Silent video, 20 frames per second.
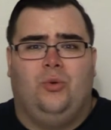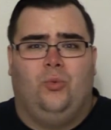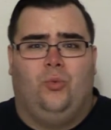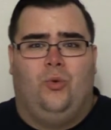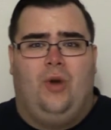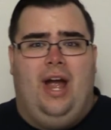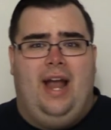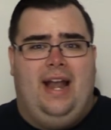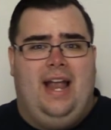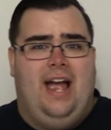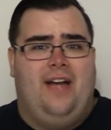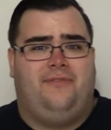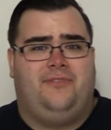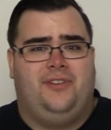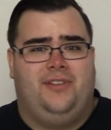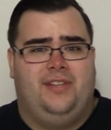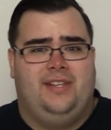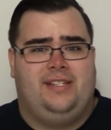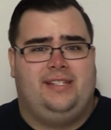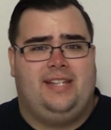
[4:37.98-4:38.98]
Right after
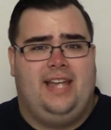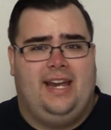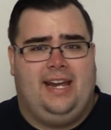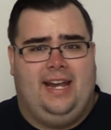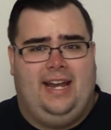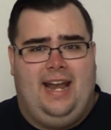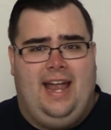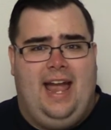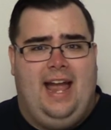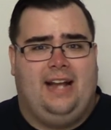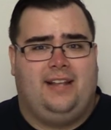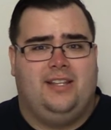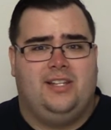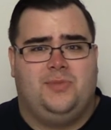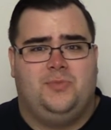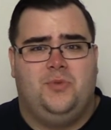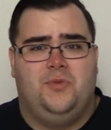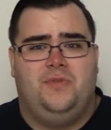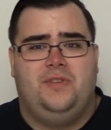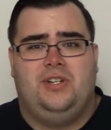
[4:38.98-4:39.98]
the second act,
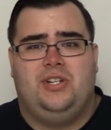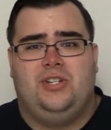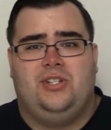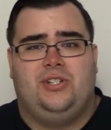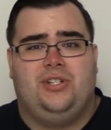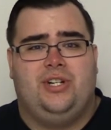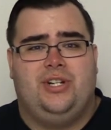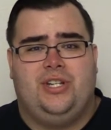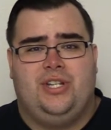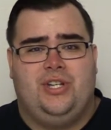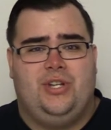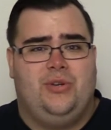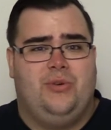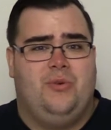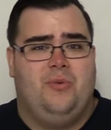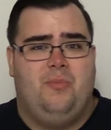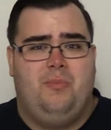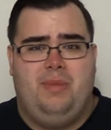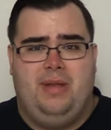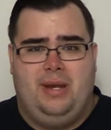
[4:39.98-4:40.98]
this movie just turns into a
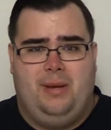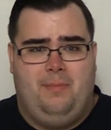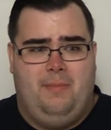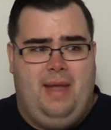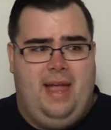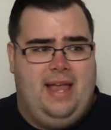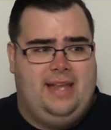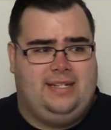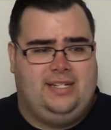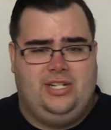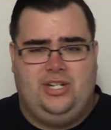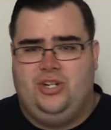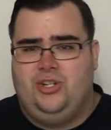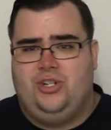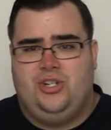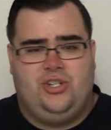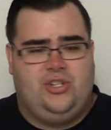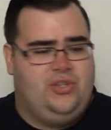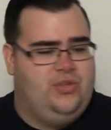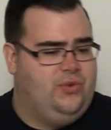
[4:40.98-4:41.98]
big mess and you're
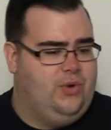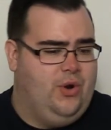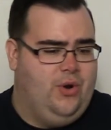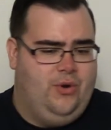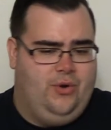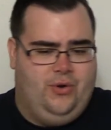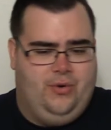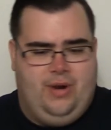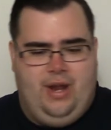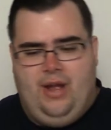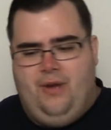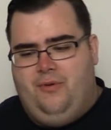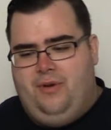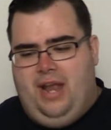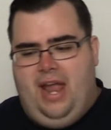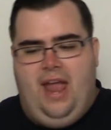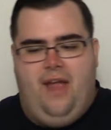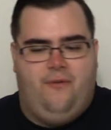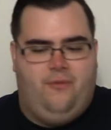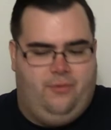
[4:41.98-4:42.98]
just thrown around
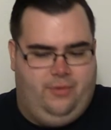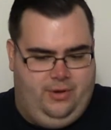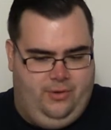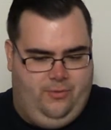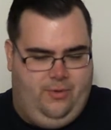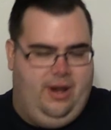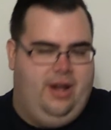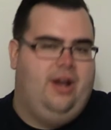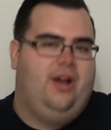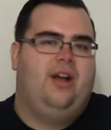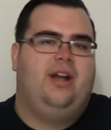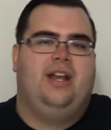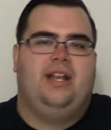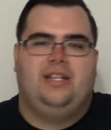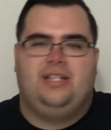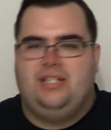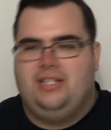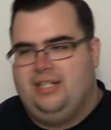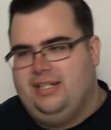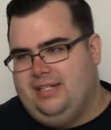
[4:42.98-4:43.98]
everywhere, and
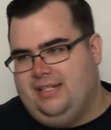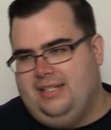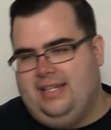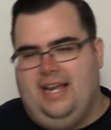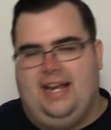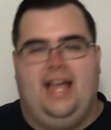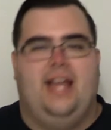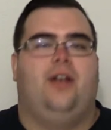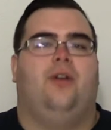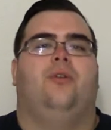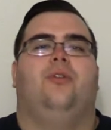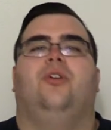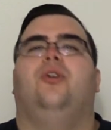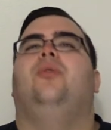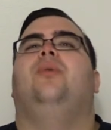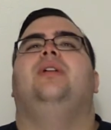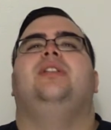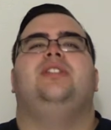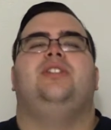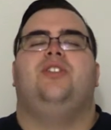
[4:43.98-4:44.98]
it's just like, I don't know
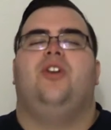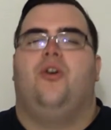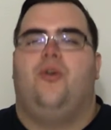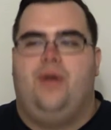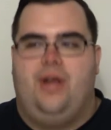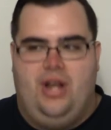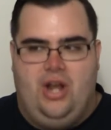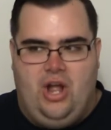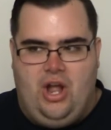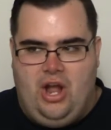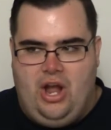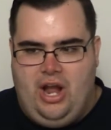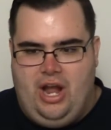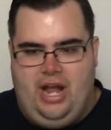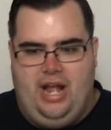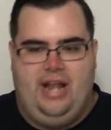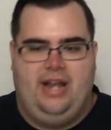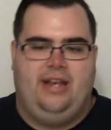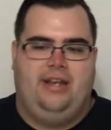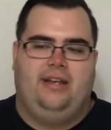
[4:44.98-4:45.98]
what's going
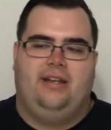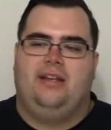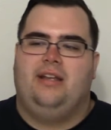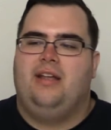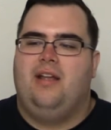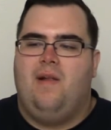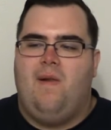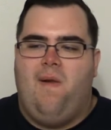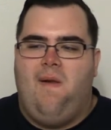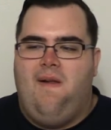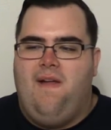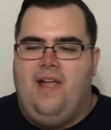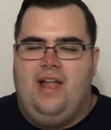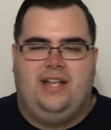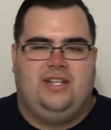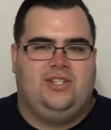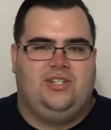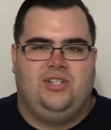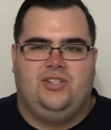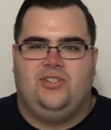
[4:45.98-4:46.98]
on, and
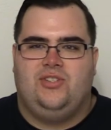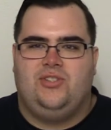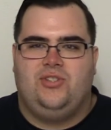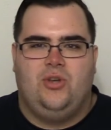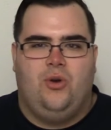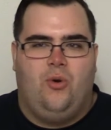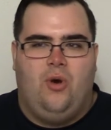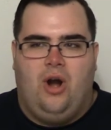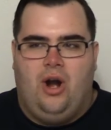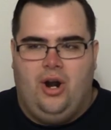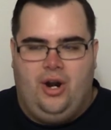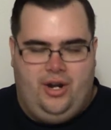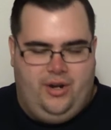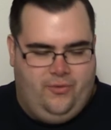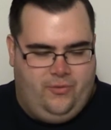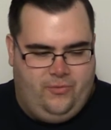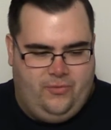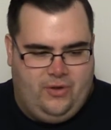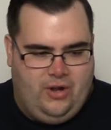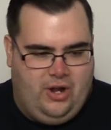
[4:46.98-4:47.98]
it's just so hard to
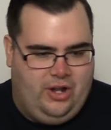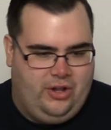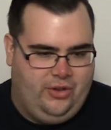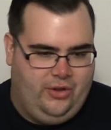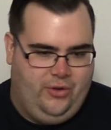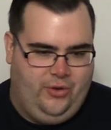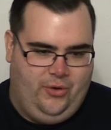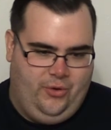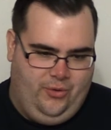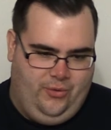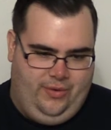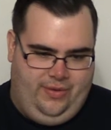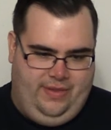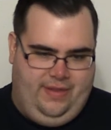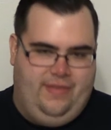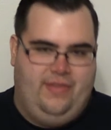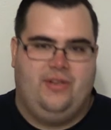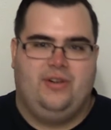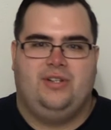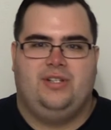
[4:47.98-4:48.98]
follow. And
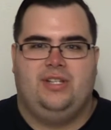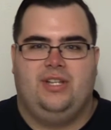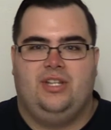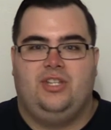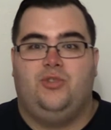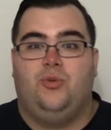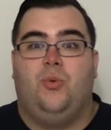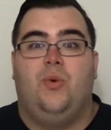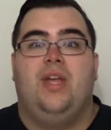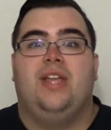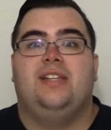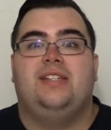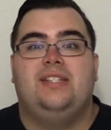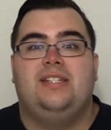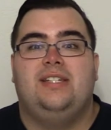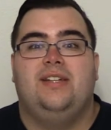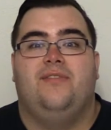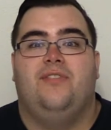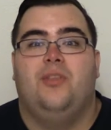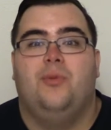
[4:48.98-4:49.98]
then there's the
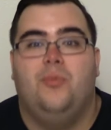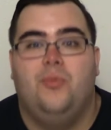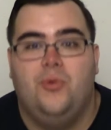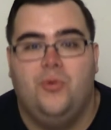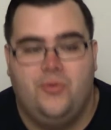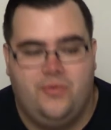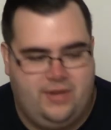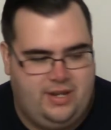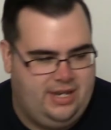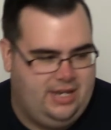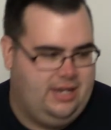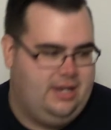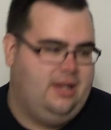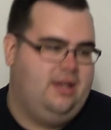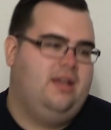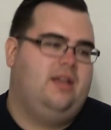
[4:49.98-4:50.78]
twist of the movie.